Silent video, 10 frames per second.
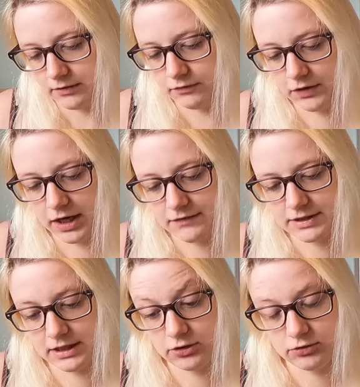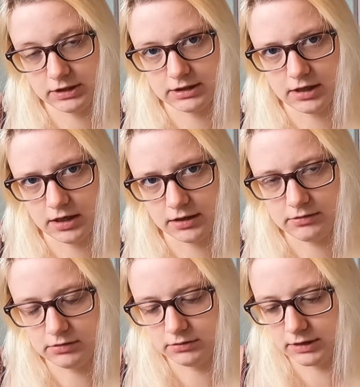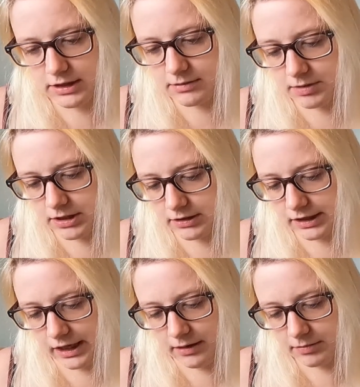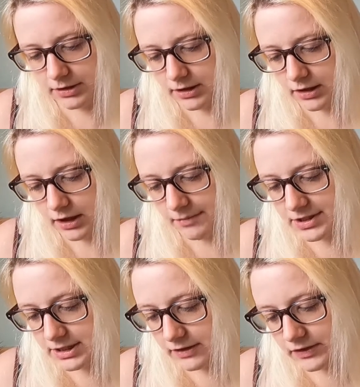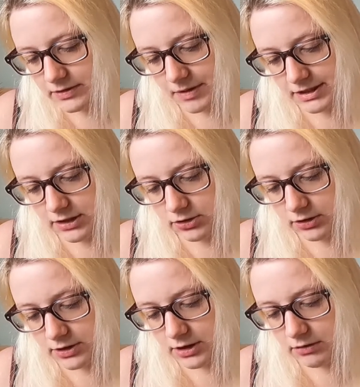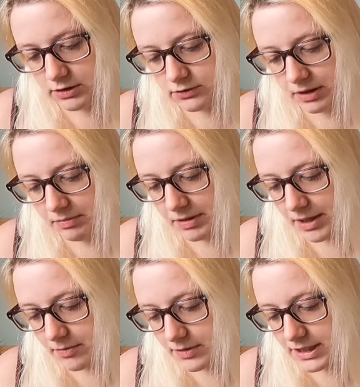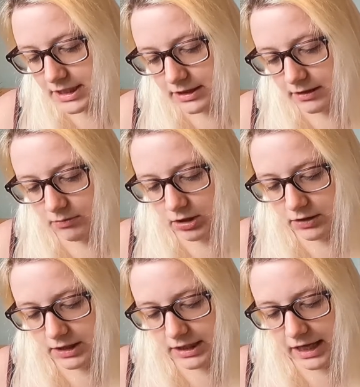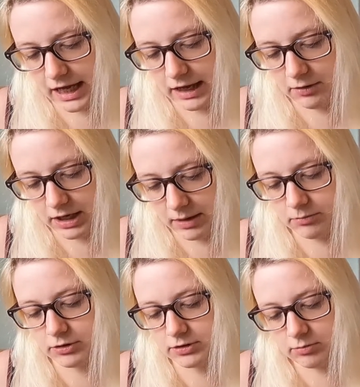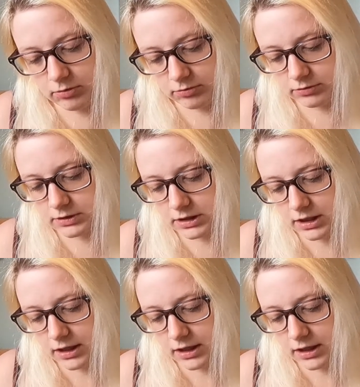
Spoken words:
5 centuries ago, oh, that's a big gap, a mysterious message on a stolen scrap of paper was hidden in one of the Alhambra's walls.